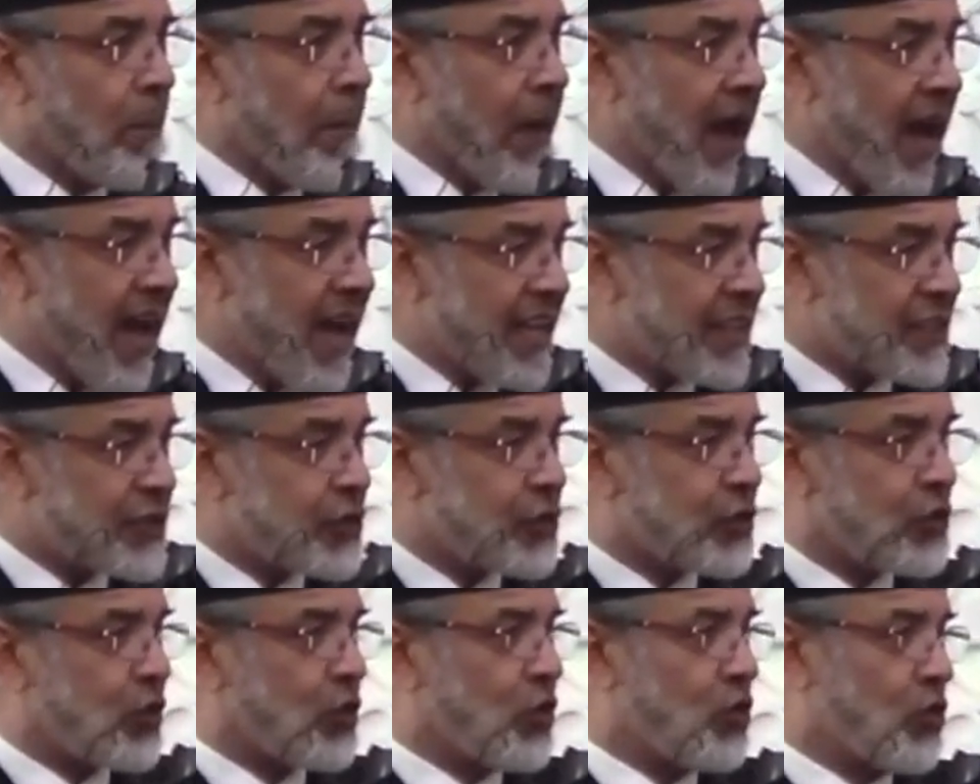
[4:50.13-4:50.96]

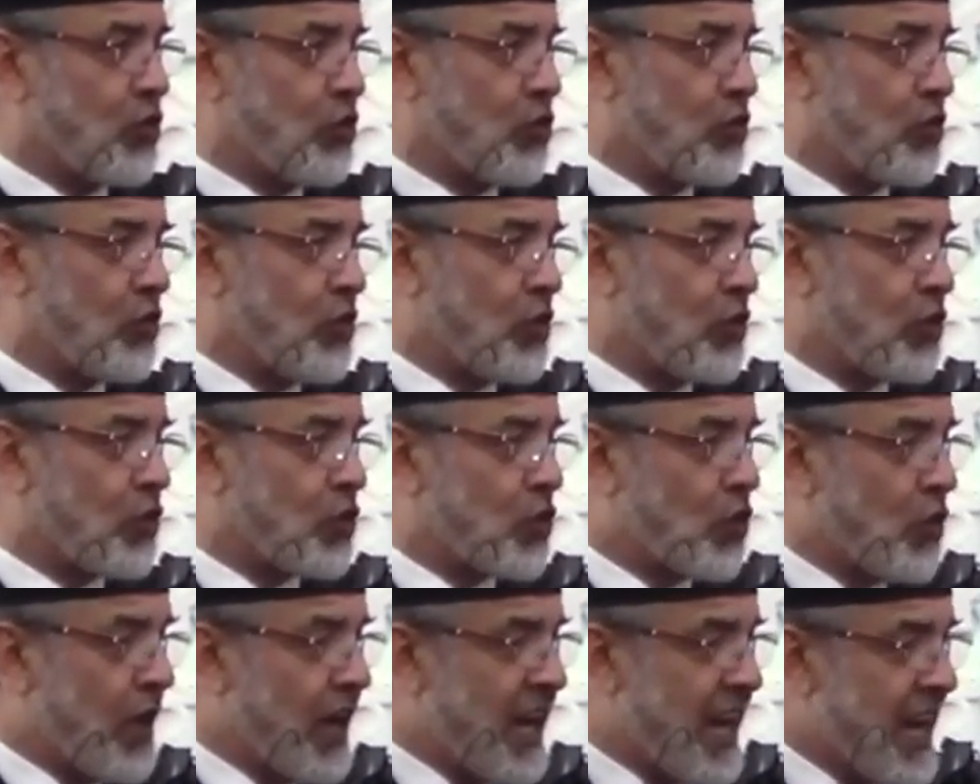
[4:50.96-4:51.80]
pass through,
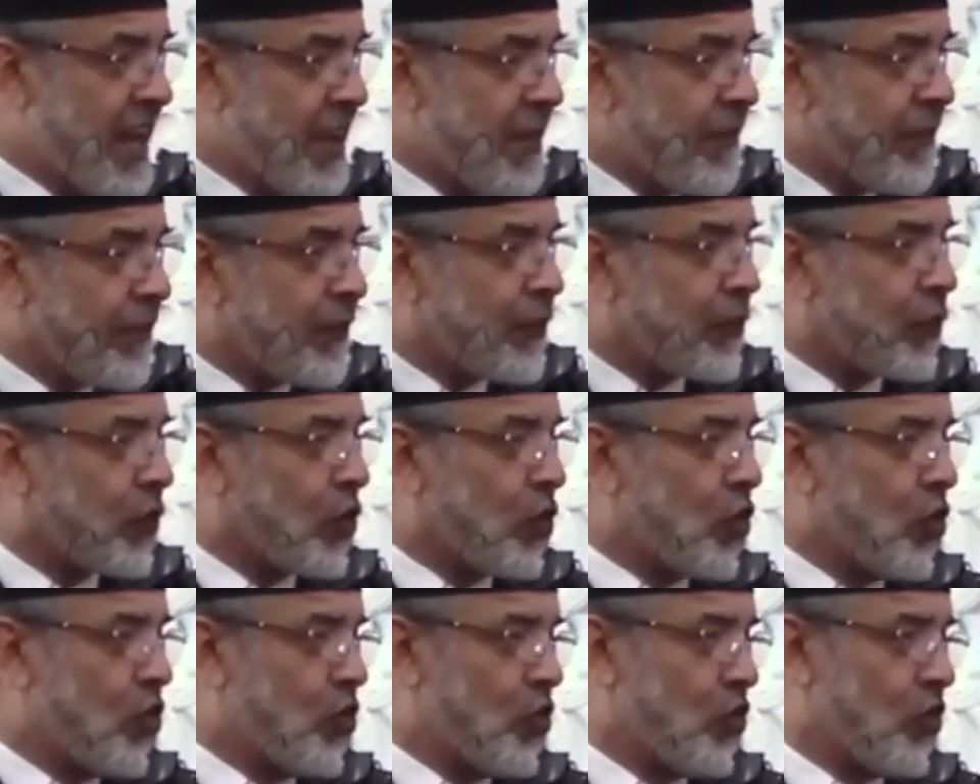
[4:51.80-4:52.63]
to live
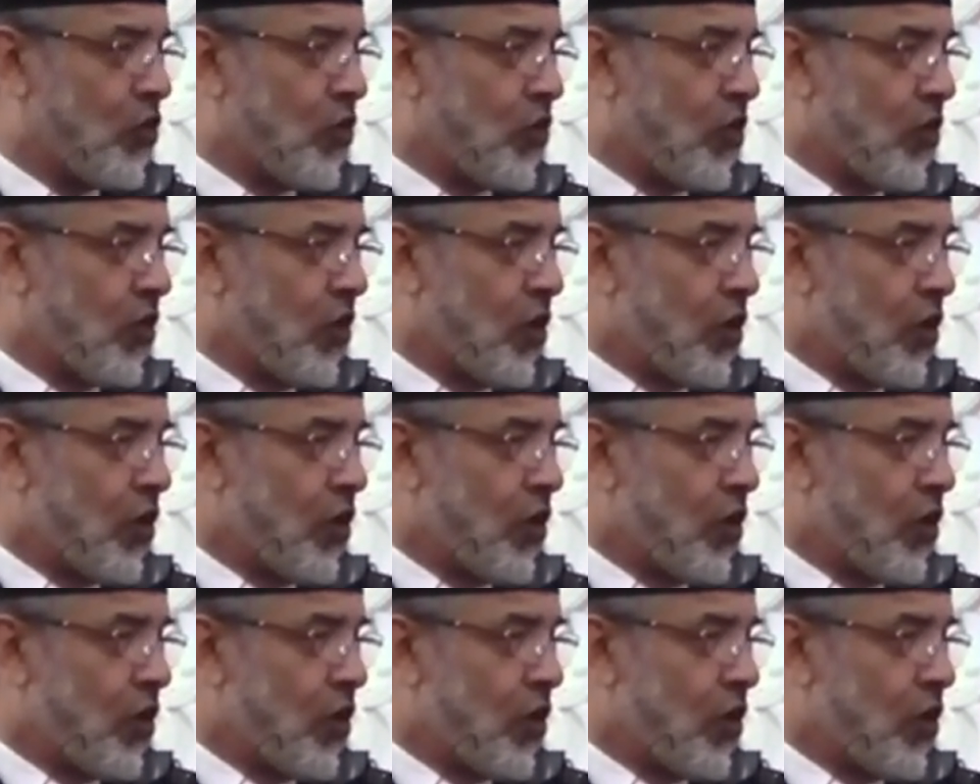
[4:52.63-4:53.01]
through,